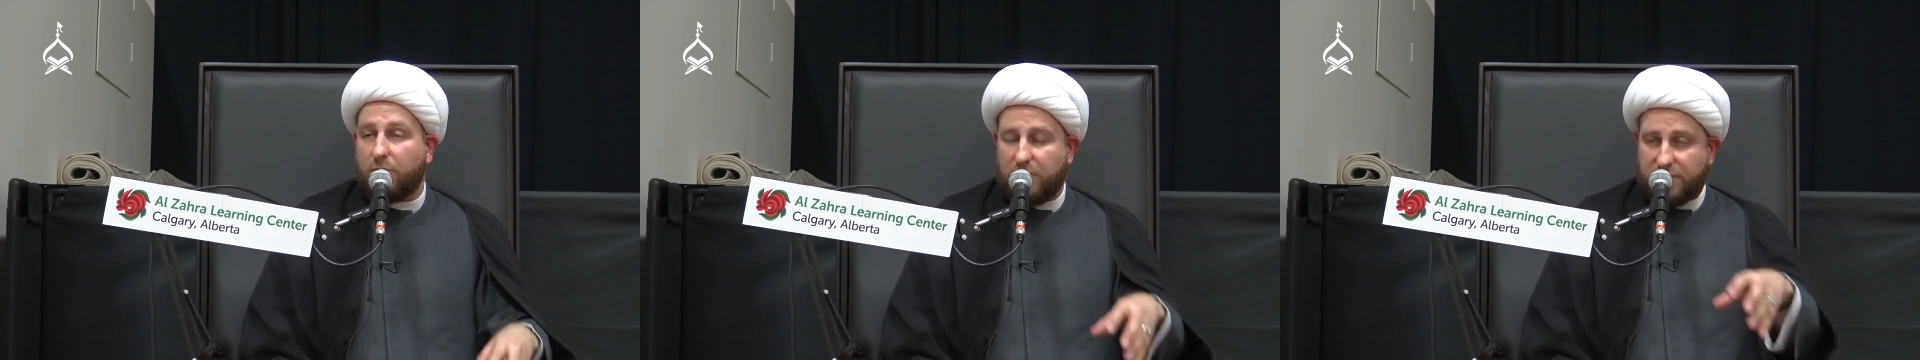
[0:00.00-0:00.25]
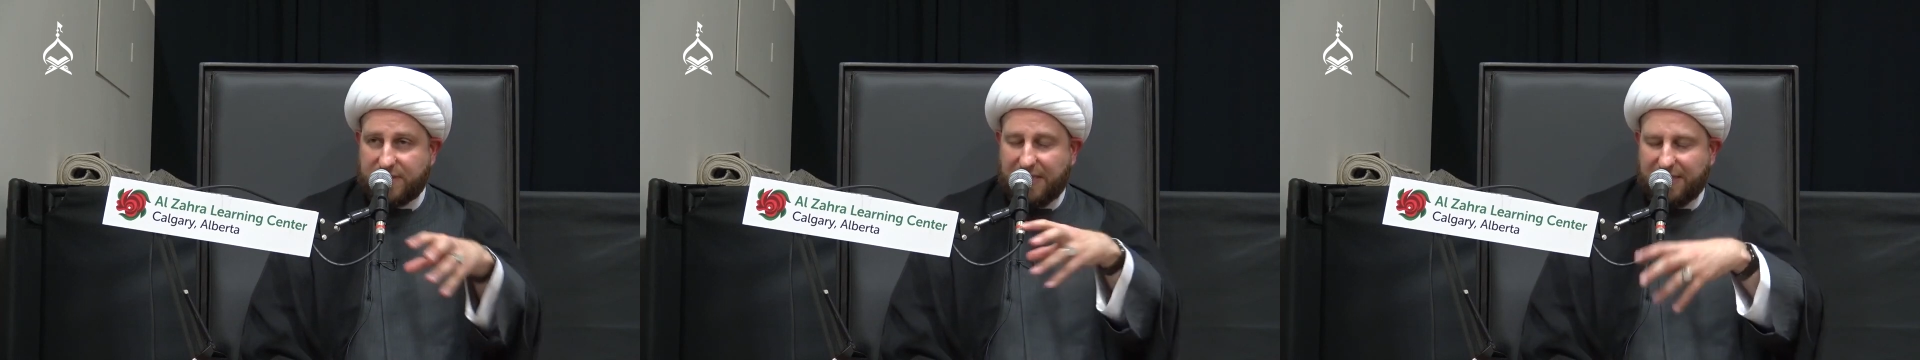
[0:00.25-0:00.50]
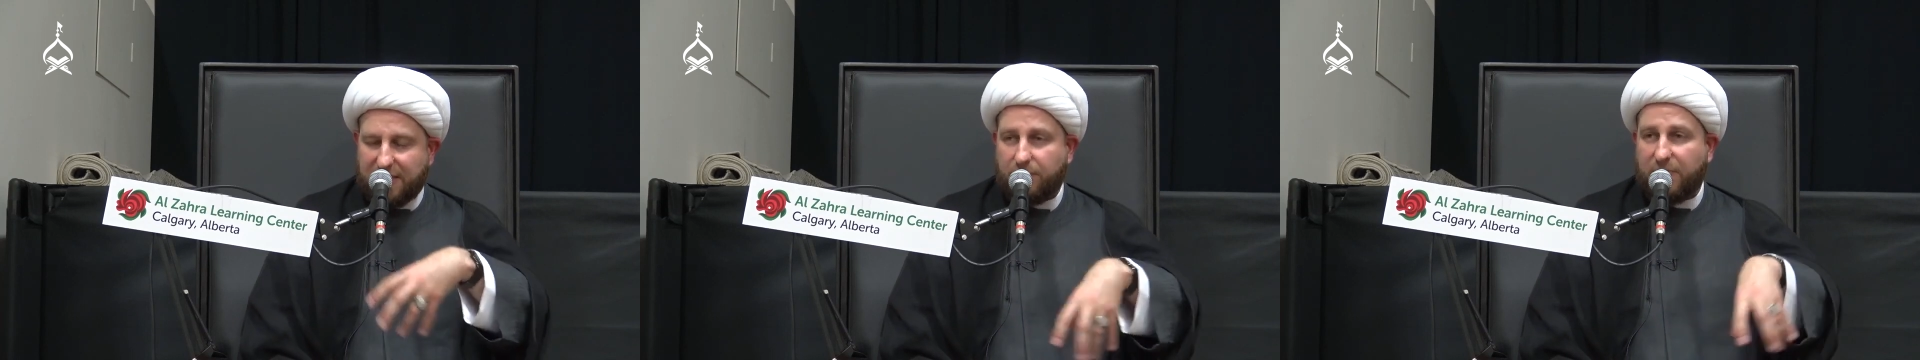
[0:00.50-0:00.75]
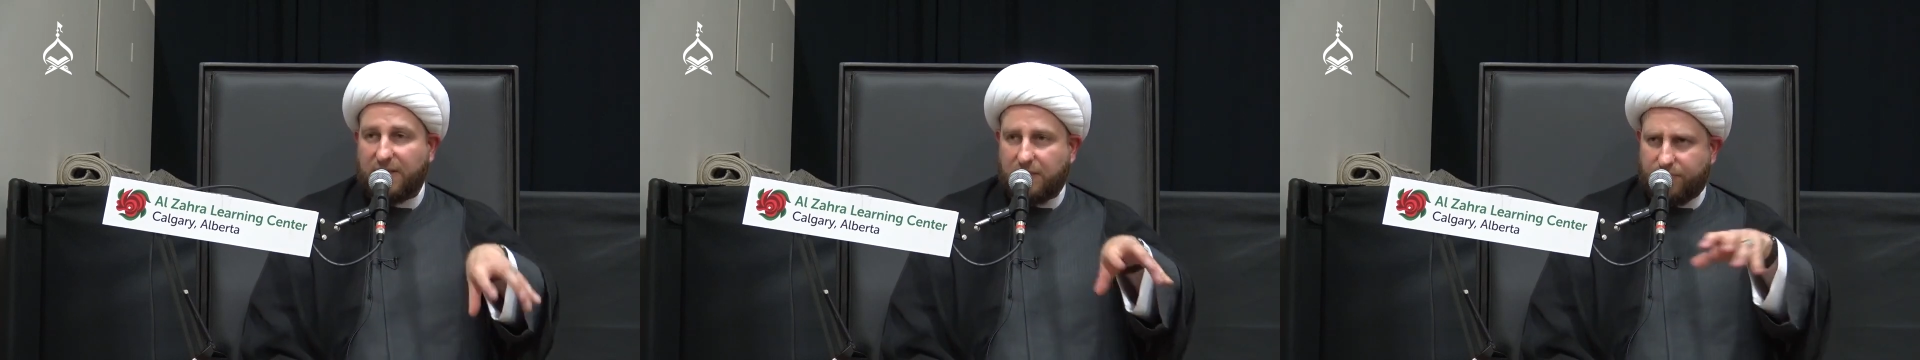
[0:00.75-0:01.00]
they were standing
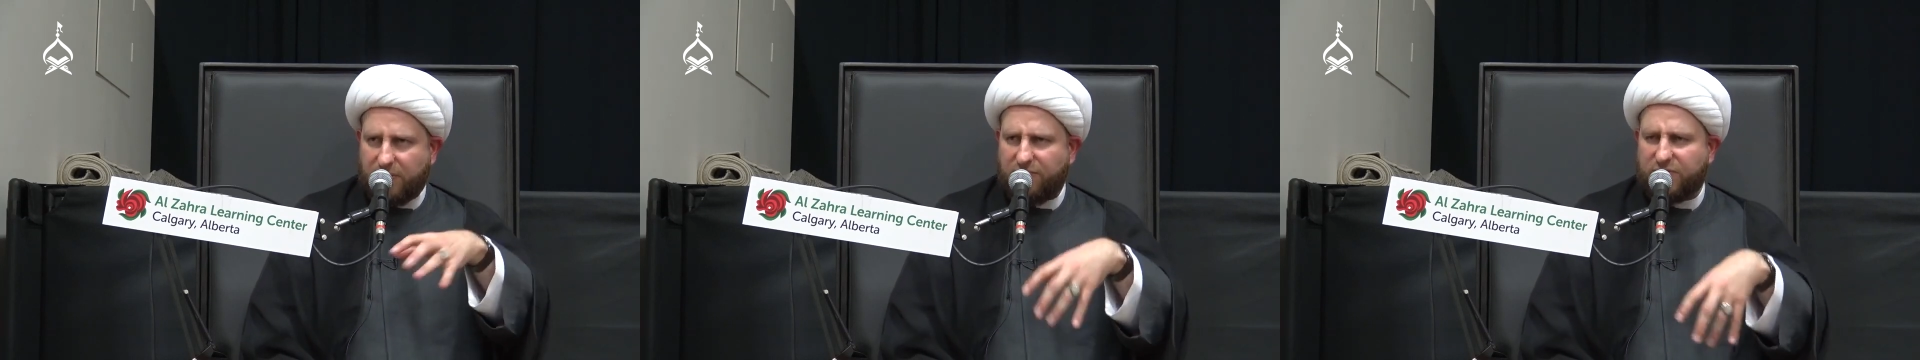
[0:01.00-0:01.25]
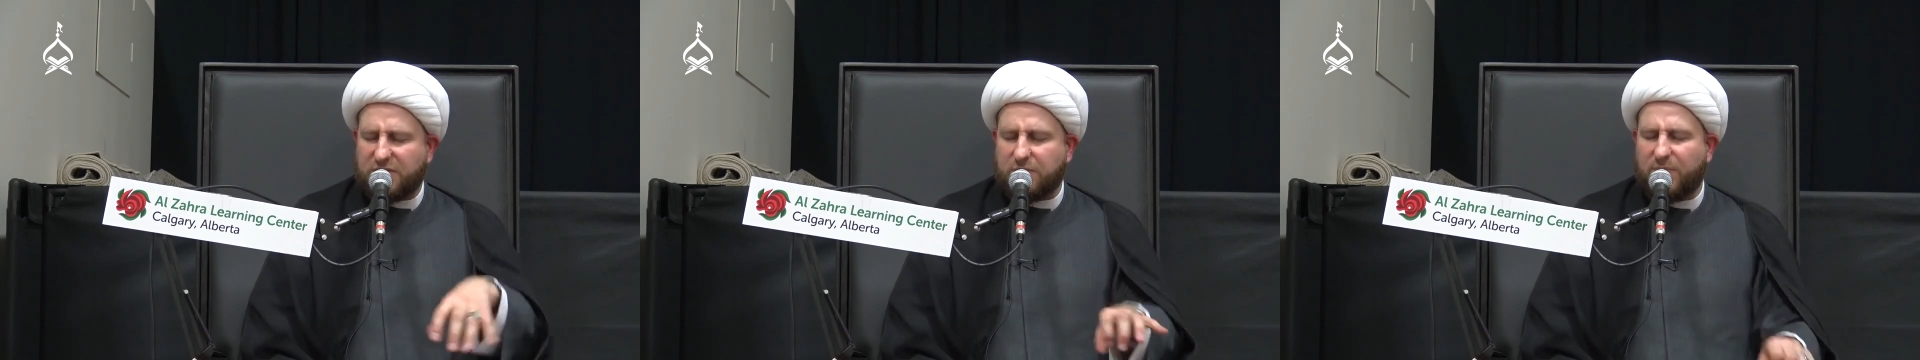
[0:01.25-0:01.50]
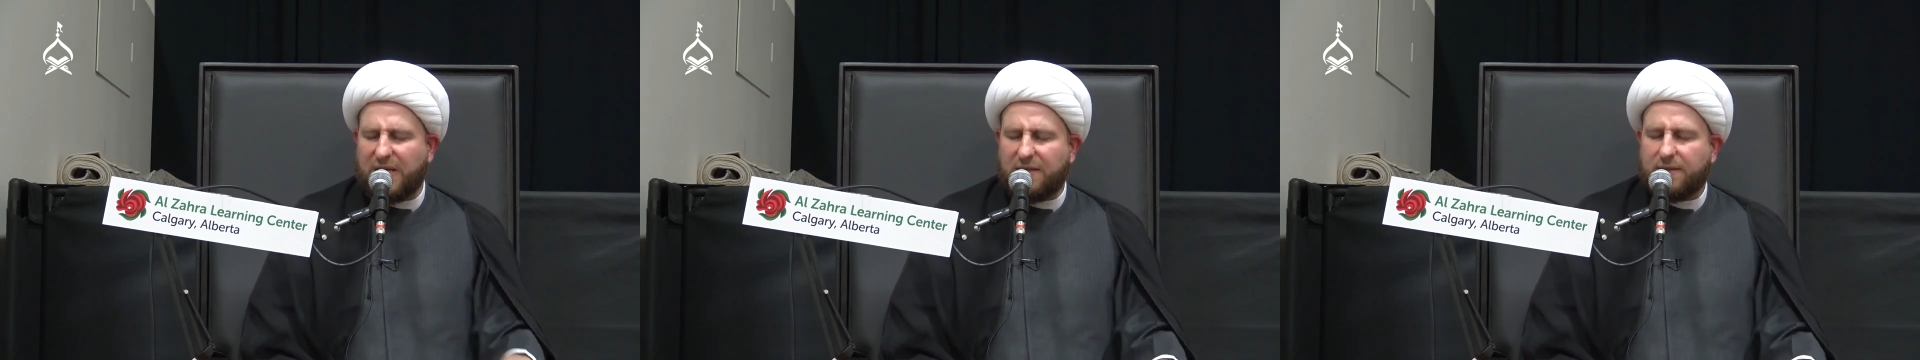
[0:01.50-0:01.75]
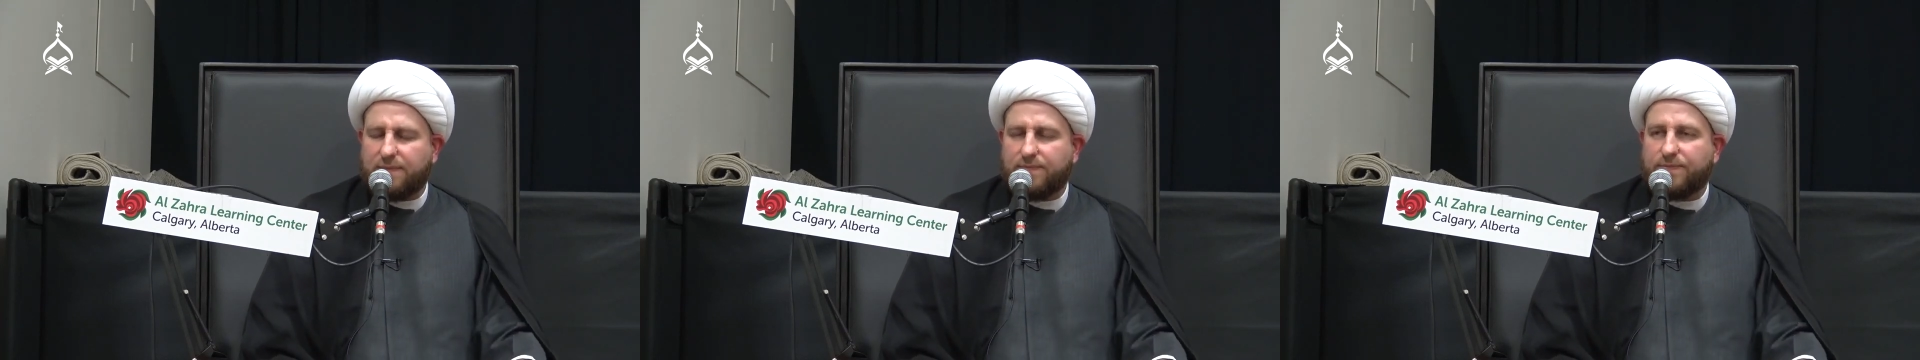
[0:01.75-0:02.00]
by the Prophet's
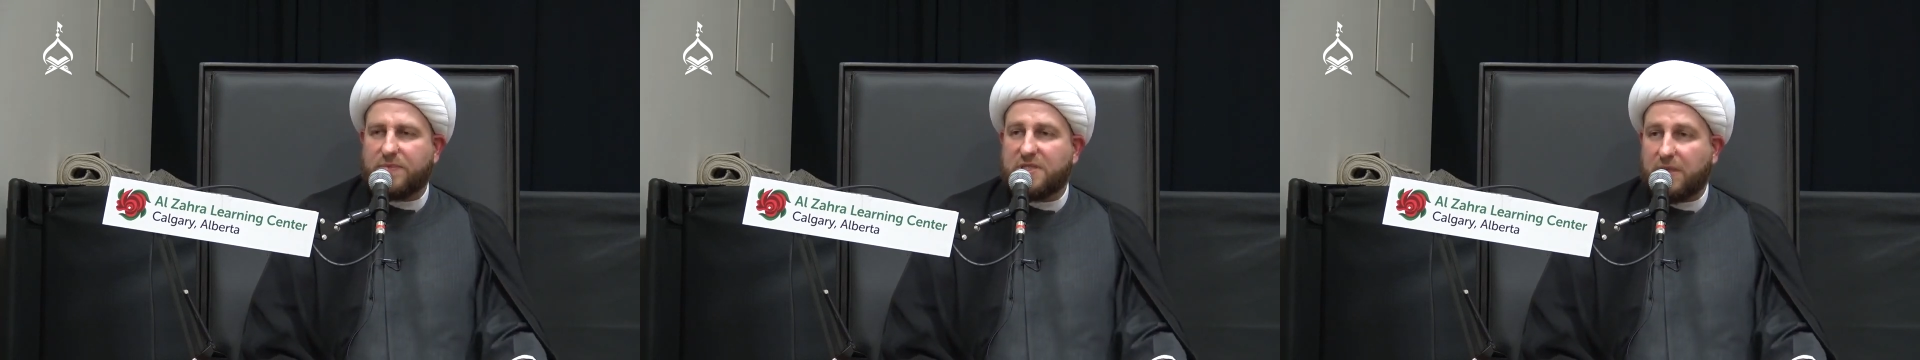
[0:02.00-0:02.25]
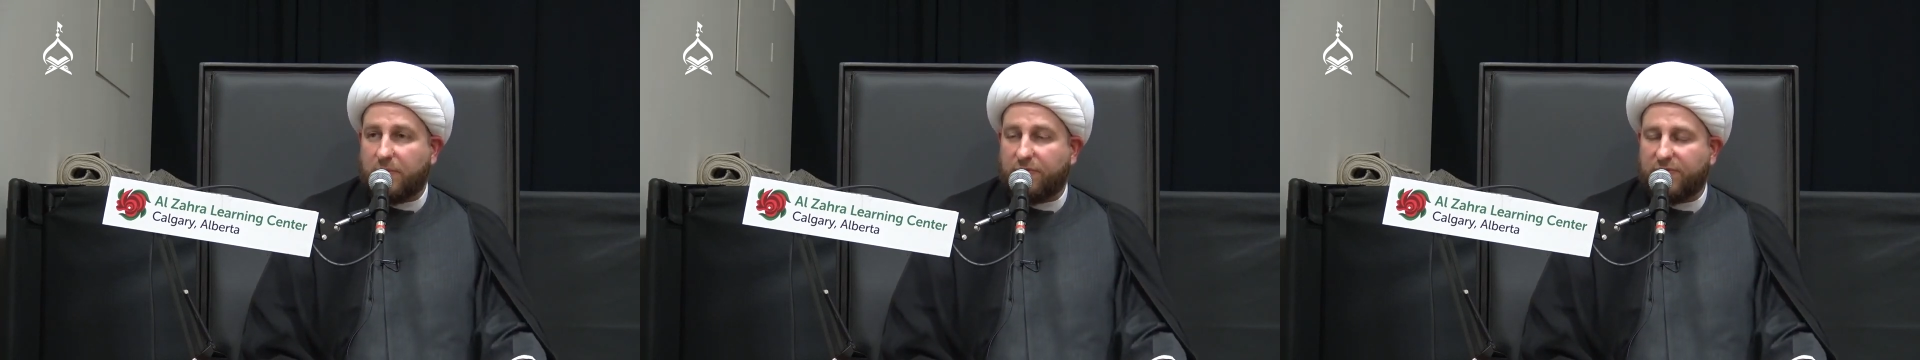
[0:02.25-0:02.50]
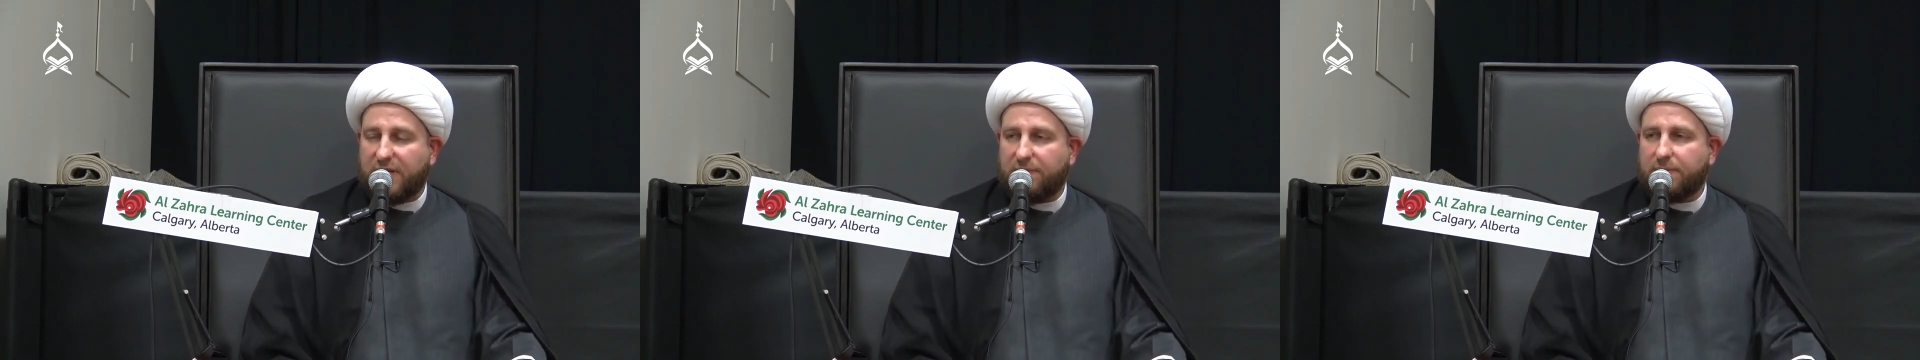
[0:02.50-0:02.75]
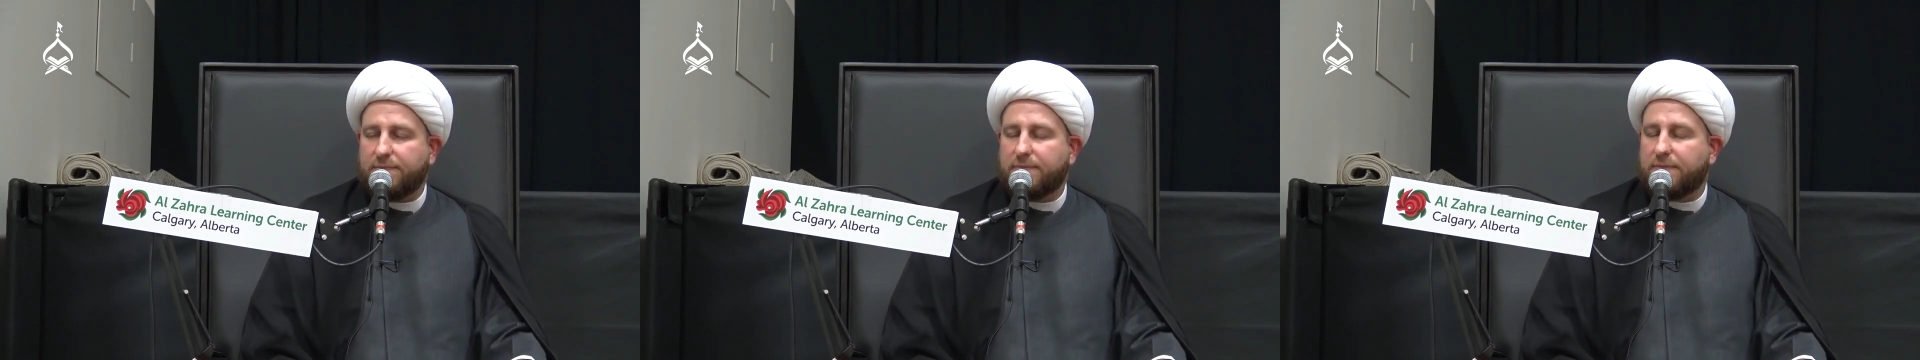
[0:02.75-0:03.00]
bed, some of them,